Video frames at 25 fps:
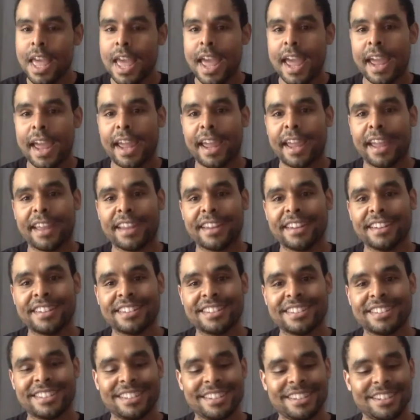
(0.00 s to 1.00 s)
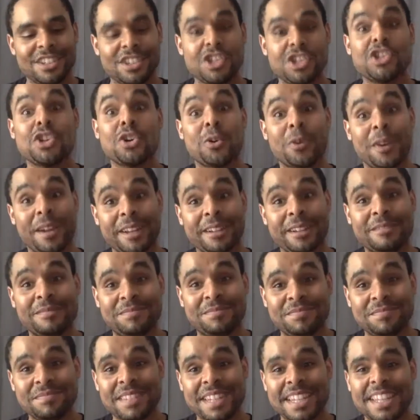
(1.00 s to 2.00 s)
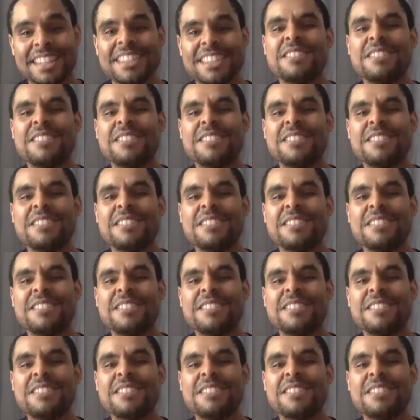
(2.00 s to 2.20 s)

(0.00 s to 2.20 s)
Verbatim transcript: and joy in the